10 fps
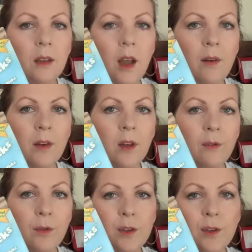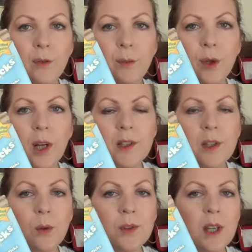They have a few different products
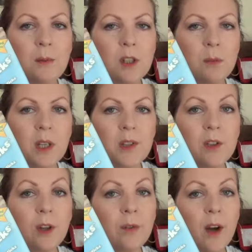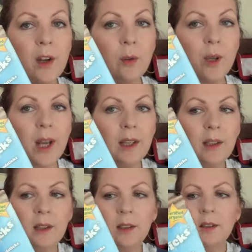that all seem to be certified
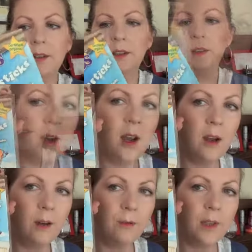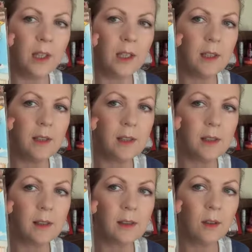organic. So I have
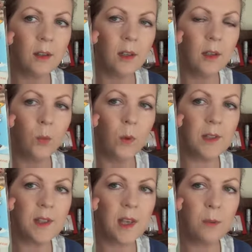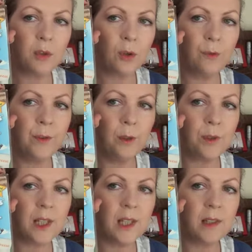these ones here which are called
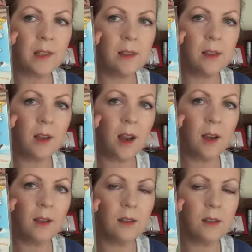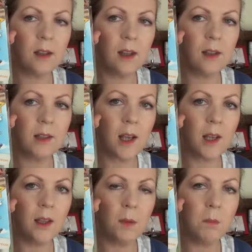Fiddlesticks, and they
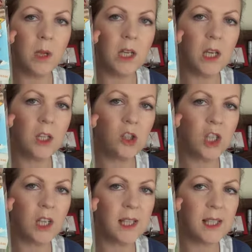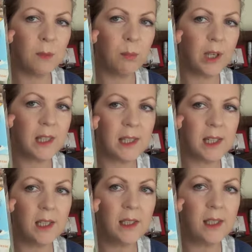say they're mini cheesy
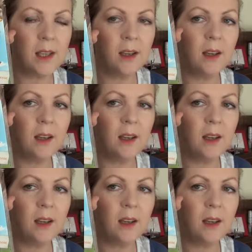breadsticks.